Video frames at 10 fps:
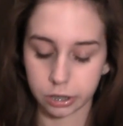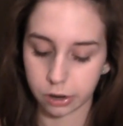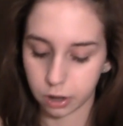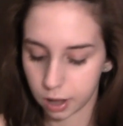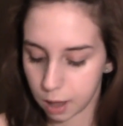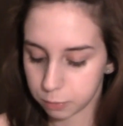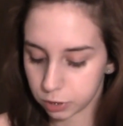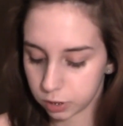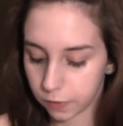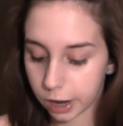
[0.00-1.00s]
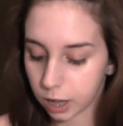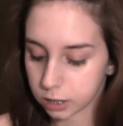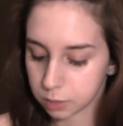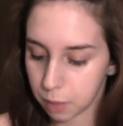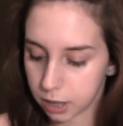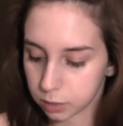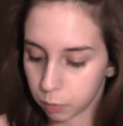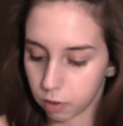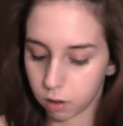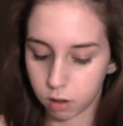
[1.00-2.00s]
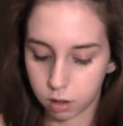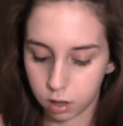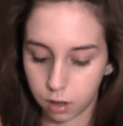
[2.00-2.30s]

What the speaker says: to your hookup. So it's very customizable.